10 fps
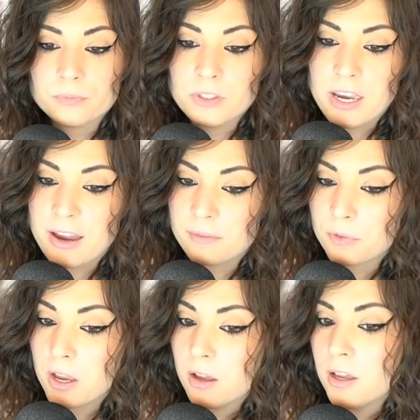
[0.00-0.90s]
Yeah.
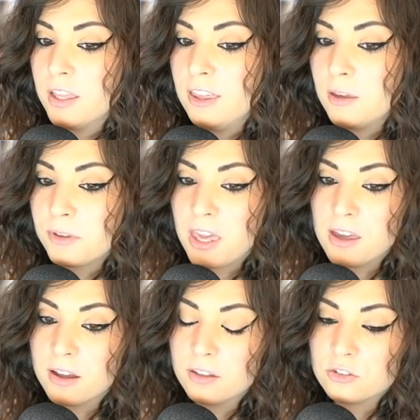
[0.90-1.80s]

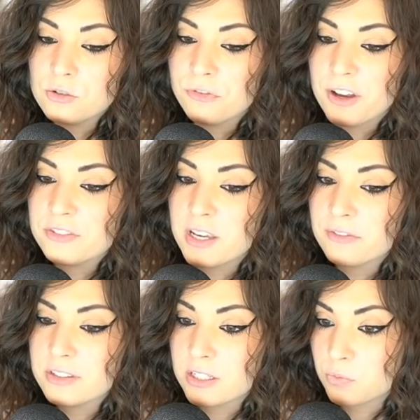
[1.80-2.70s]

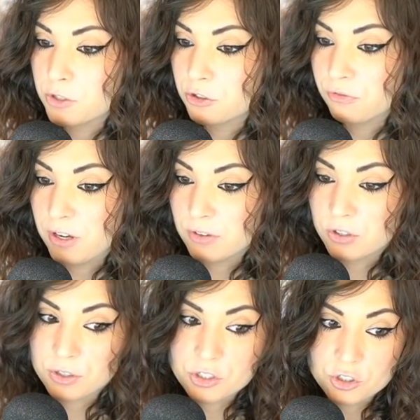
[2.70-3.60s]
MKL257 says, what's your
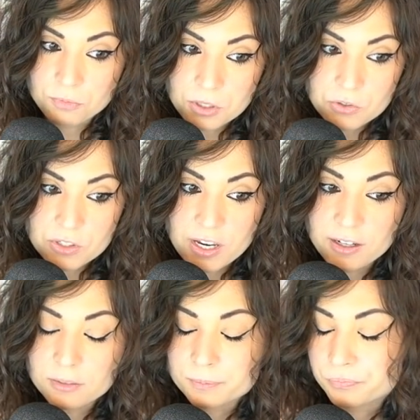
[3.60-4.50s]
favorite Christian music?